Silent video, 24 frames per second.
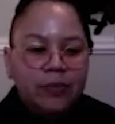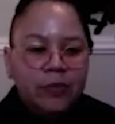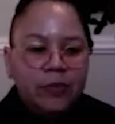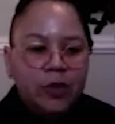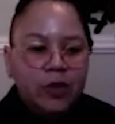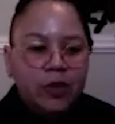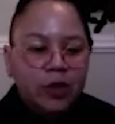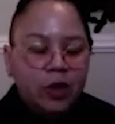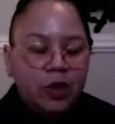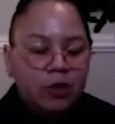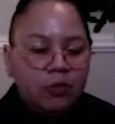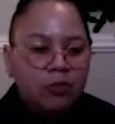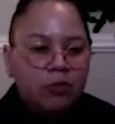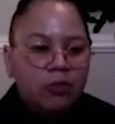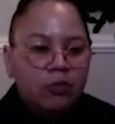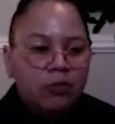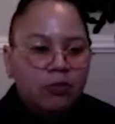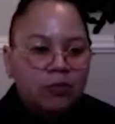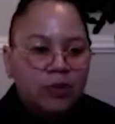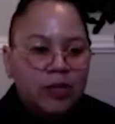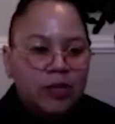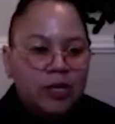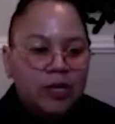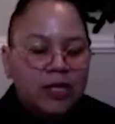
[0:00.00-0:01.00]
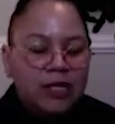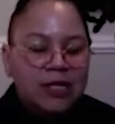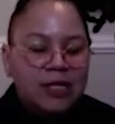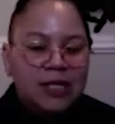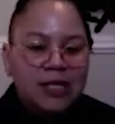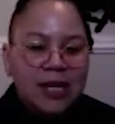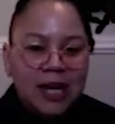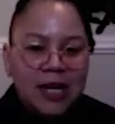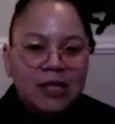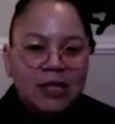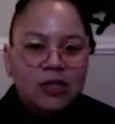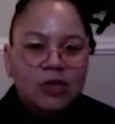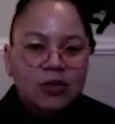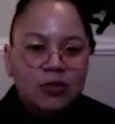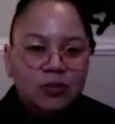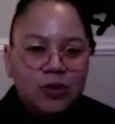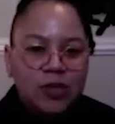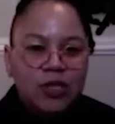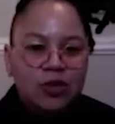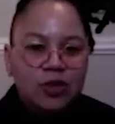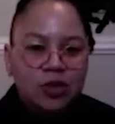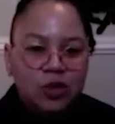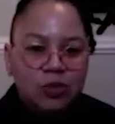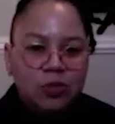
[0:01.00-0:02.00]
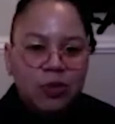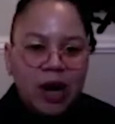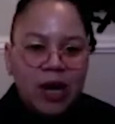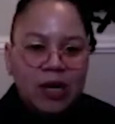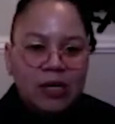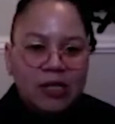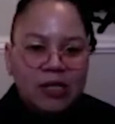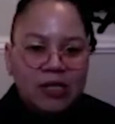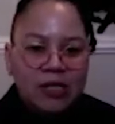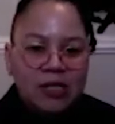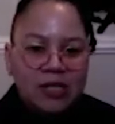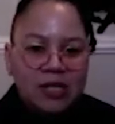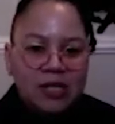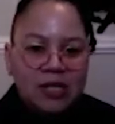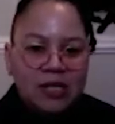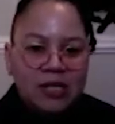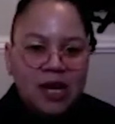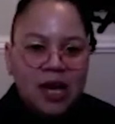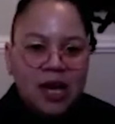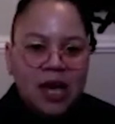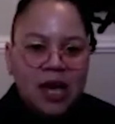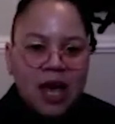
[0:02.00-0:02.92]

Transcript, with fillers: know, intense research practices.